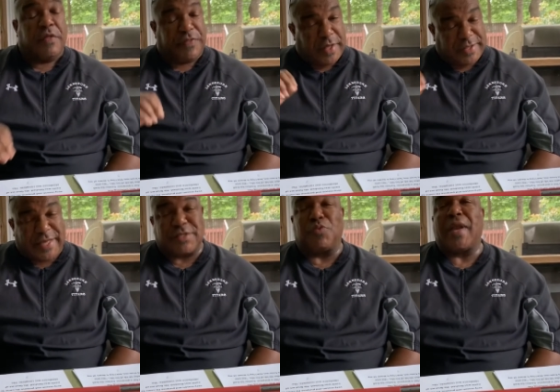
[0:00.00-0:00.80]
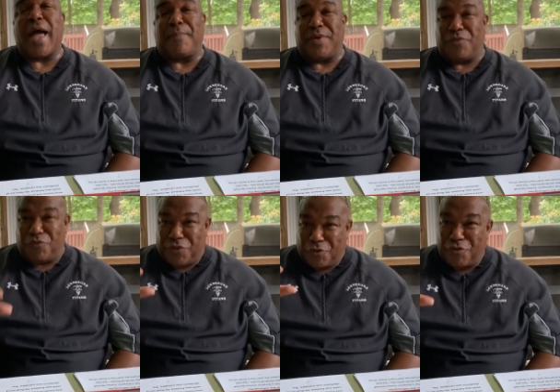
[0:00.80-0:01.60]
that, that's what happened.
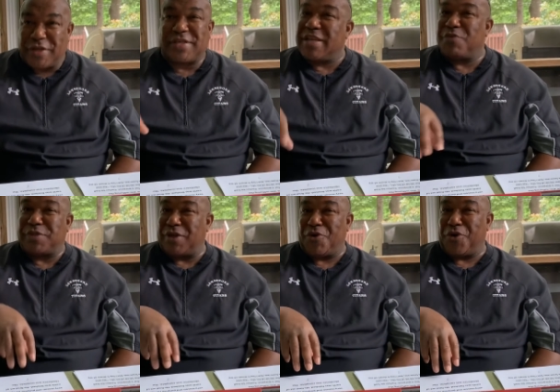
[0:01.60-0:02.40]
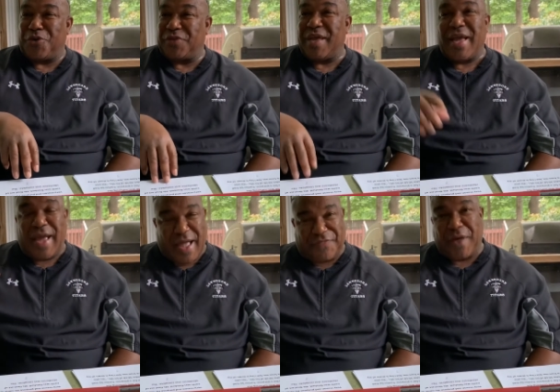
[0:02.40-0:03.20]
The reason he was on earth
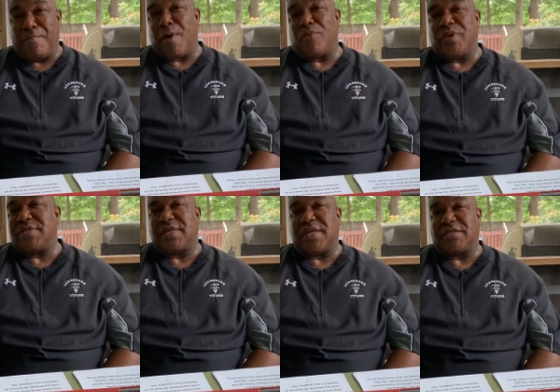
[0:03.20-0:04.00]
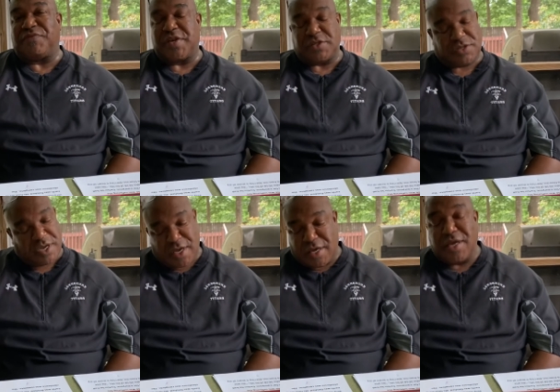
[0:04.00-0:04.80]
at that moment when he said it's finished,
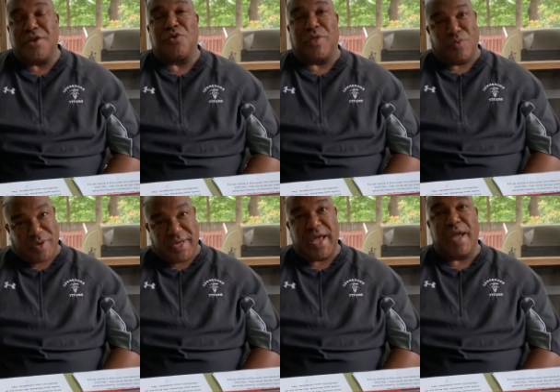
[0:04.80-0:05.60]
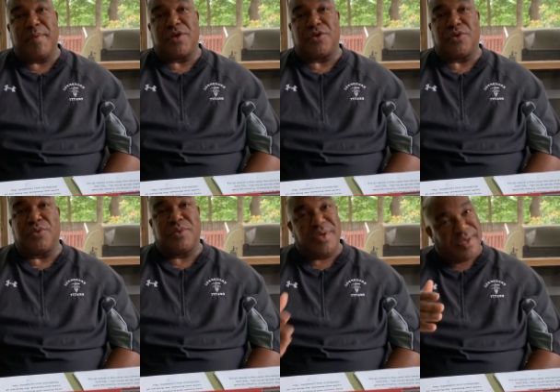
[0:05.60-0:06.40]
he knew that what he came here to do,
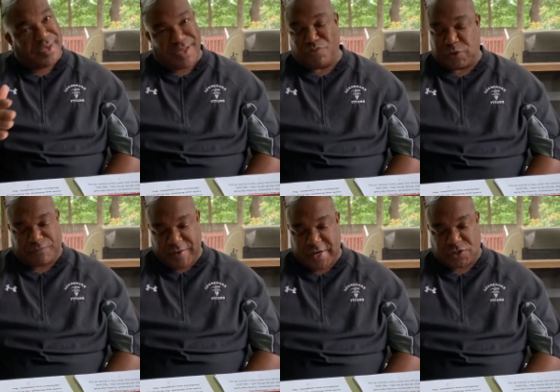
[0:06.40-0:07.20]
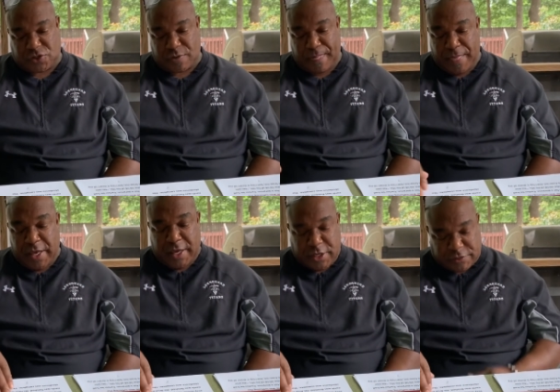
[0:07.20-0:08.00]
it was finished.
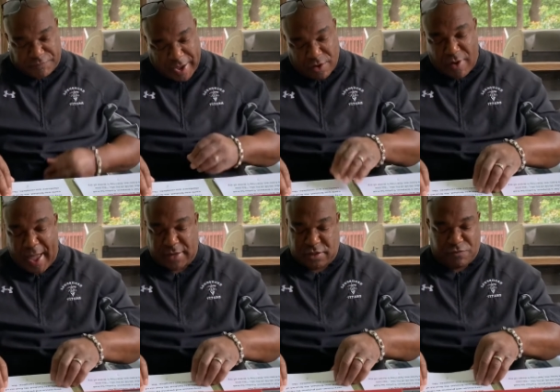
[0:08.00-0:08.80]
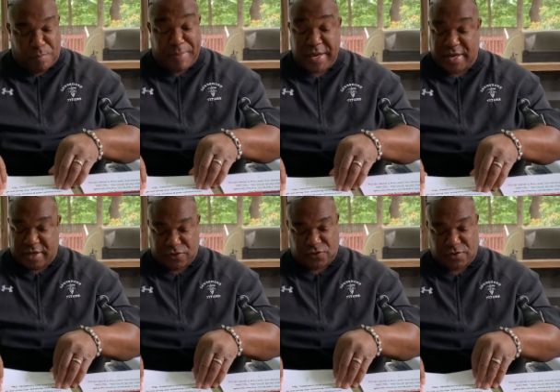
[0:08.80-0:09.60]
His final act of
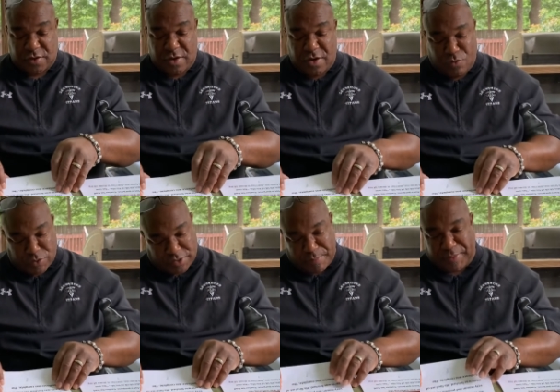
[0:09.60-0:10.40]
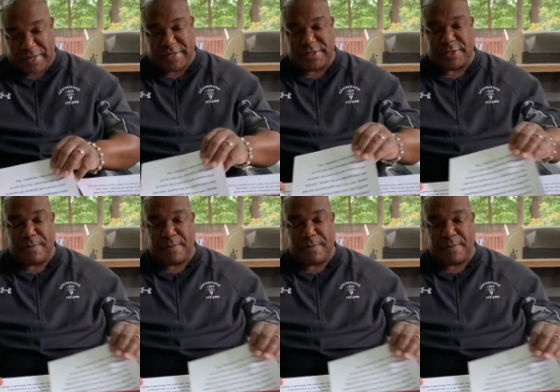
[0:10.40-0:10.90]
obedience was complete.